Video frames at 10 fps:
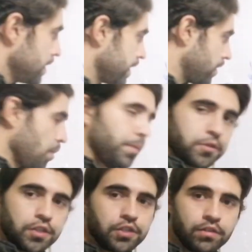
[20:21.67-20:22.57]
The
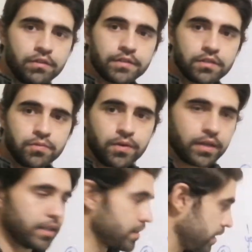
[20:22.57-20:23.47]
composition of these
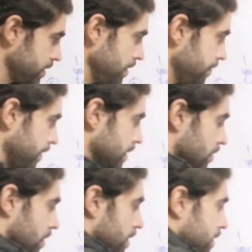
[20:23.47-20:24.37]
words is different.
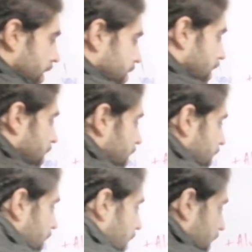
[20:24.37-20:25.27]
So in this case,
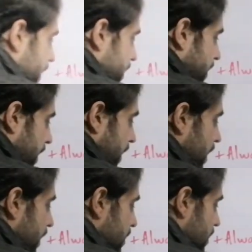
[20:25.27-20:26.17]
I say
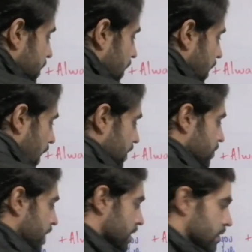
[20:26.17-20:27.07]
eats and
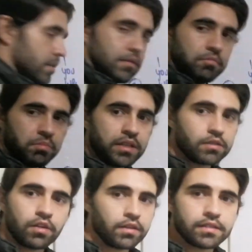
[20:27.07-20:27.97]
drinks.
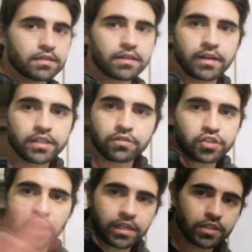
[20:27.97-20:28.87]
It's not necessary to
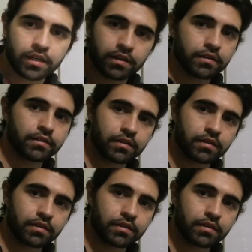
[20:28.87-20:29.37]
change any other